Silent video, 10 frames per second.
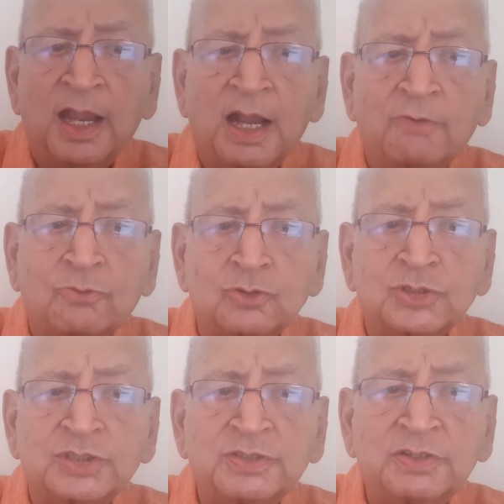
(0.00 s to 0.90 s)
Of
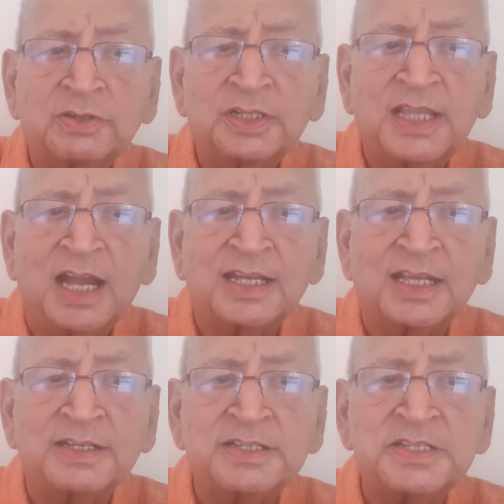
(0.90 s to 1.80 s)
course, that
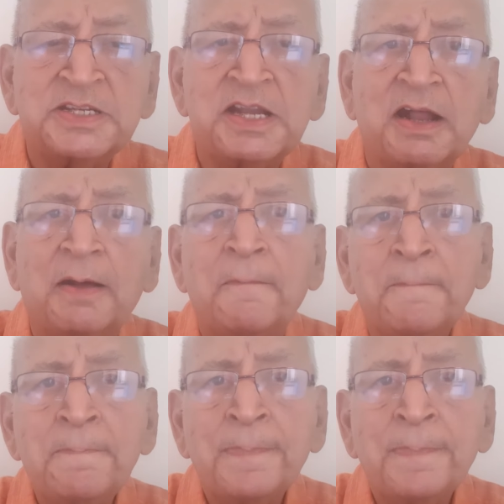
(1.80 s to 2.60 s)
is uh,